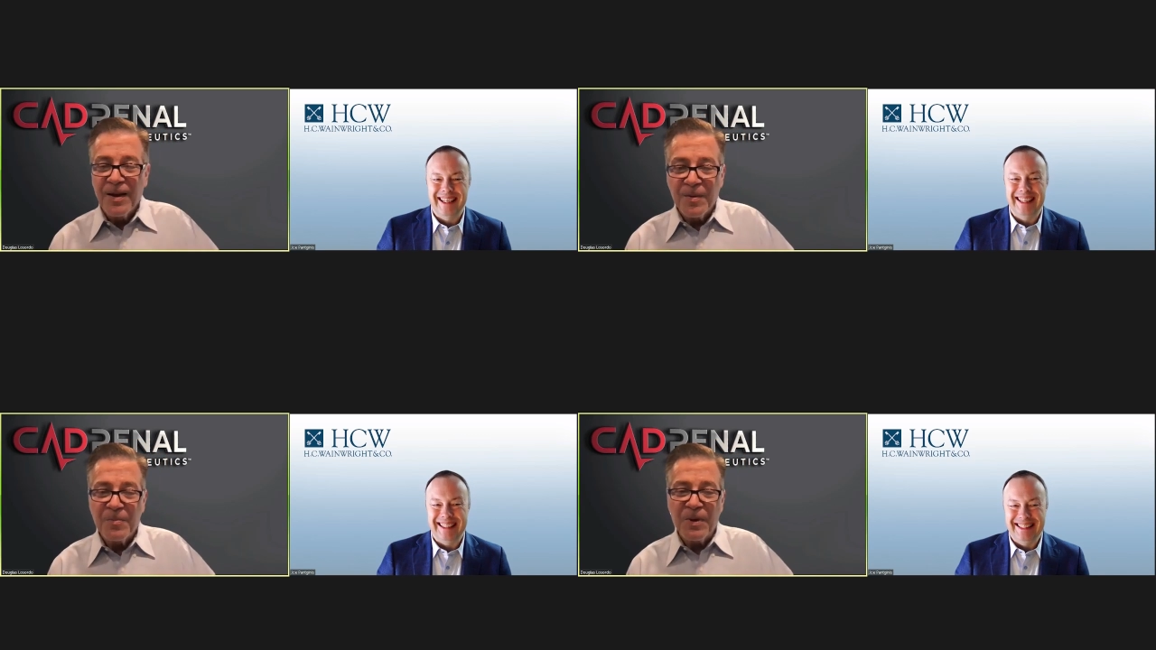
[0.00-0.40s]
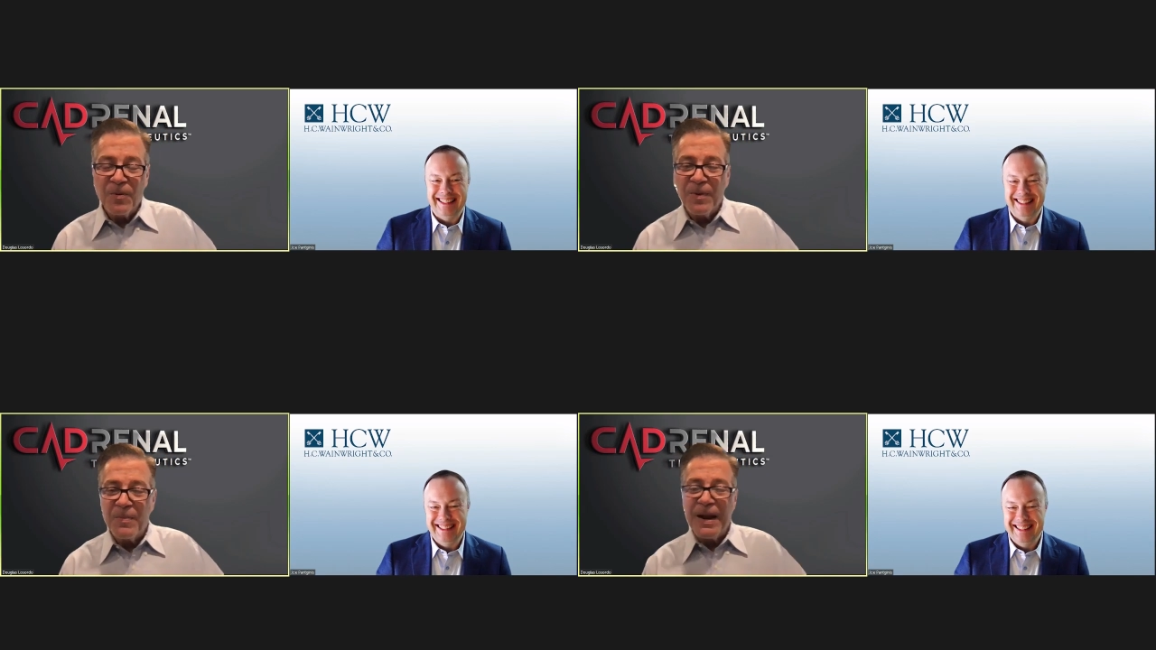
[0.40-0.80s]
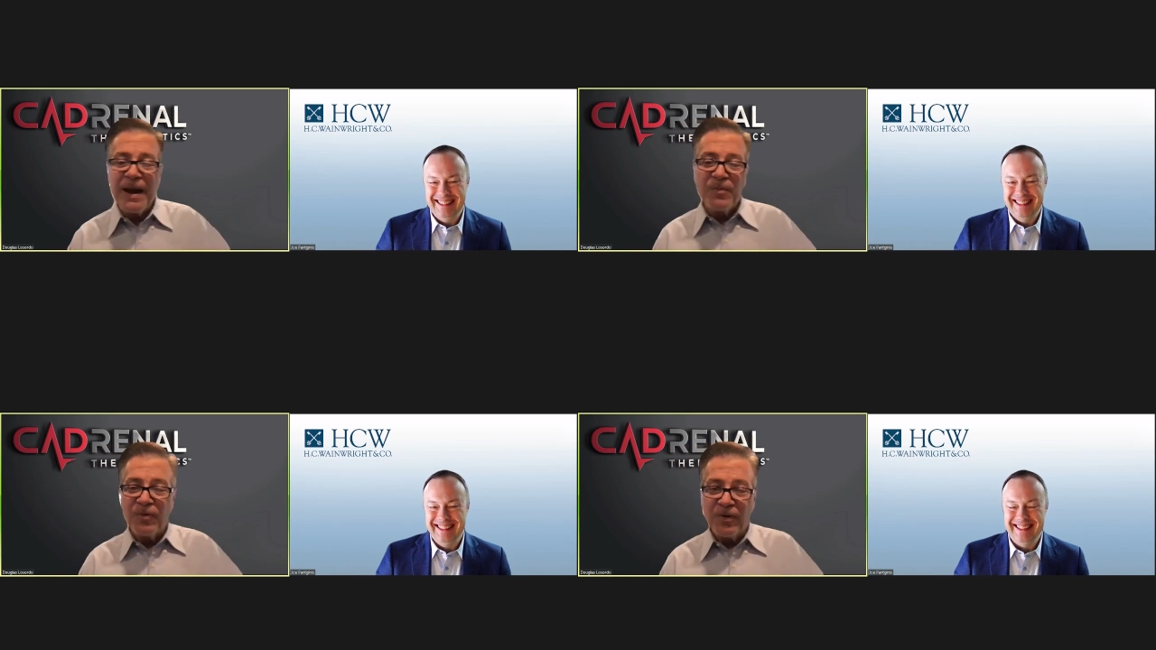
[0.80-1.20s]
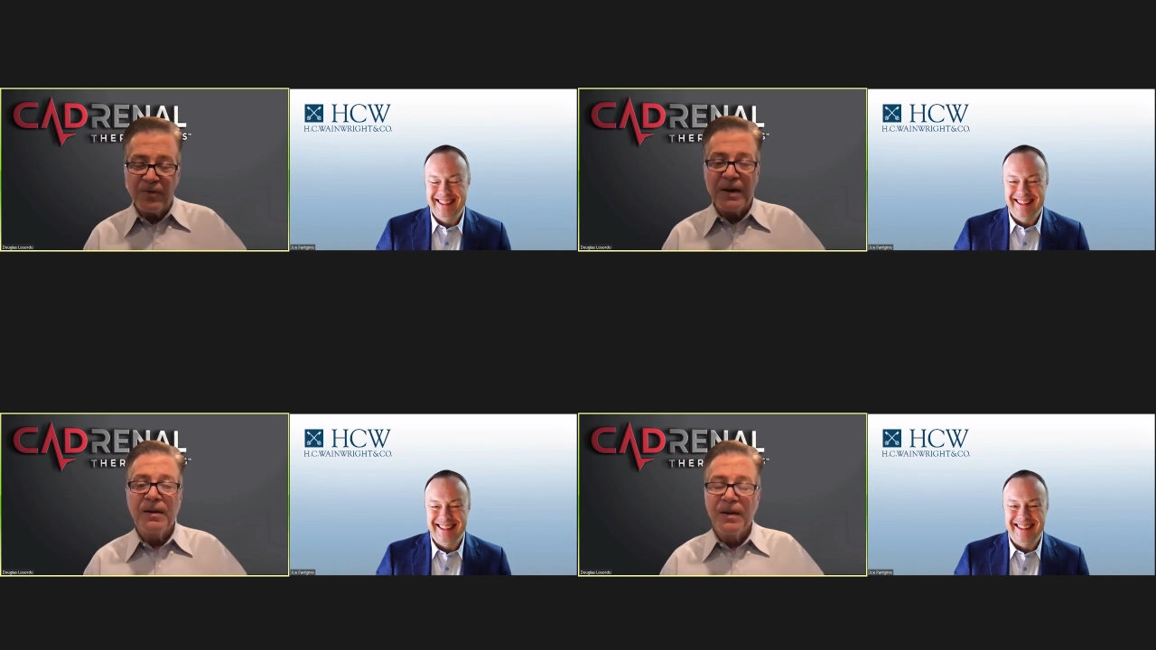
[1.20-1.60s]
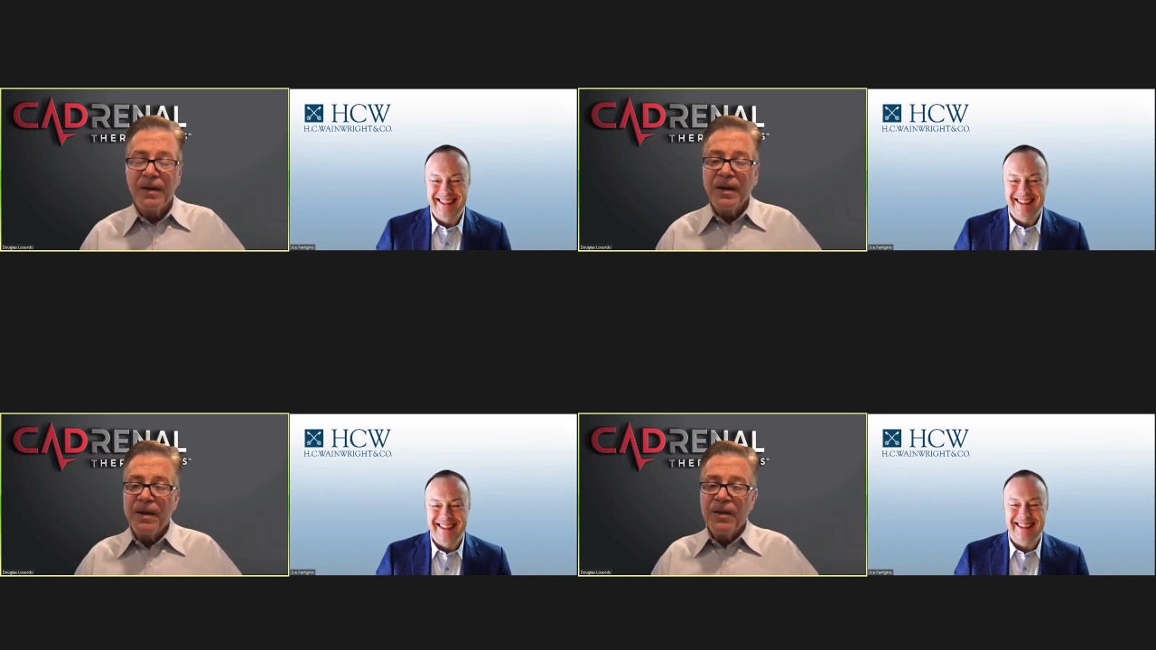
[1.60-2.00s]
Speaker 1: Uh, yeah. But but how do you prove it?
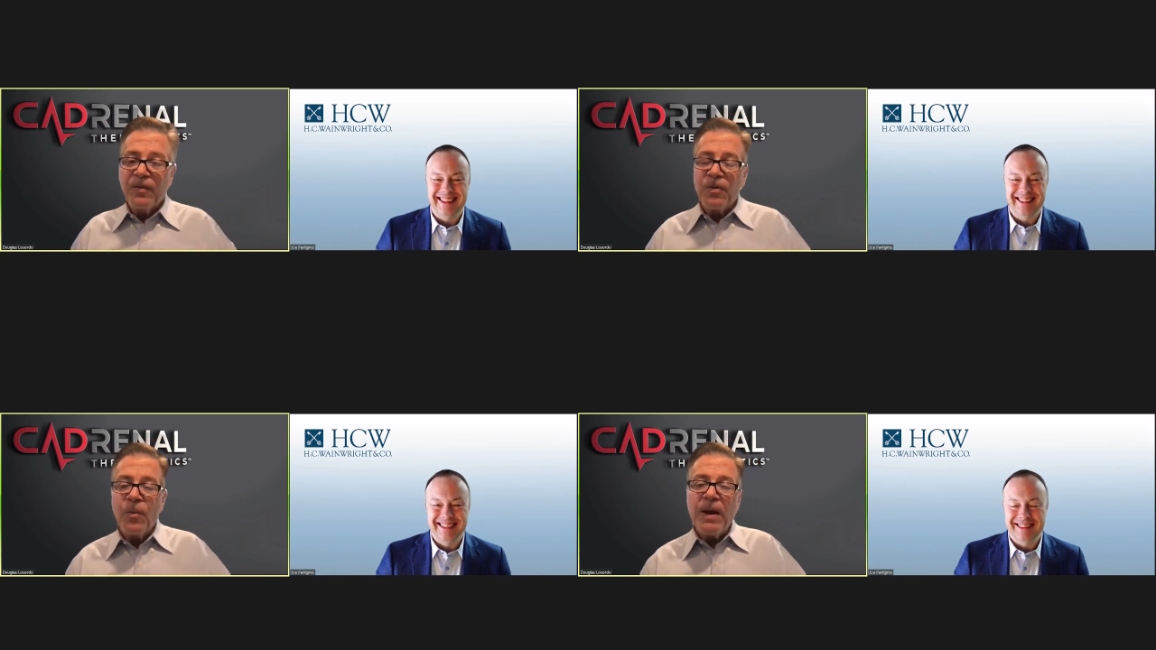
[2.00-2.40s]
So the way